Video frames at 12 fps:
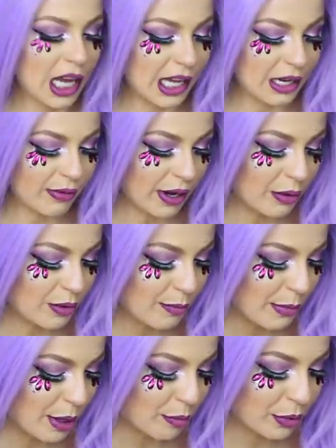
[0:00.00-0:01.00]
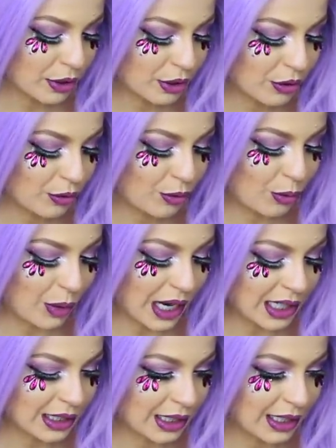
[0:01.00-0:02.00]
And if I remember
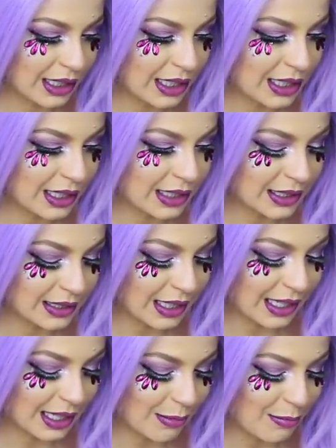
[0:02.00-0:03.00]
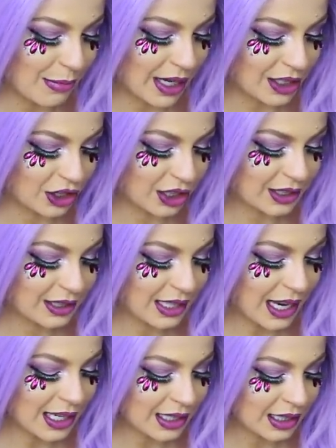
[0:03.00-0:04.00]
correctly, this is like a matching
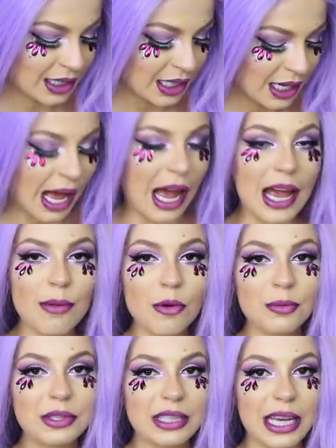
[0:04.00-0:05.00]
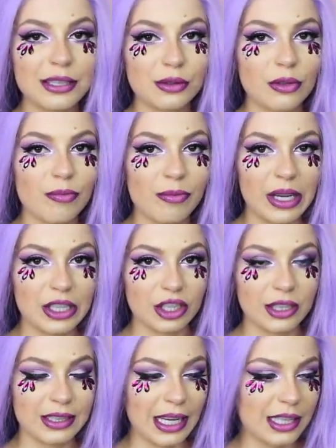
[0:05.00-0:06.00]
set. I am obsessed with
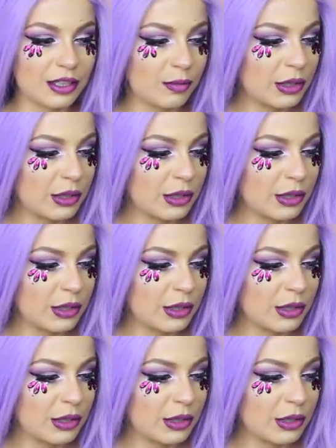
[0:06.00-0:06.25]
matching sets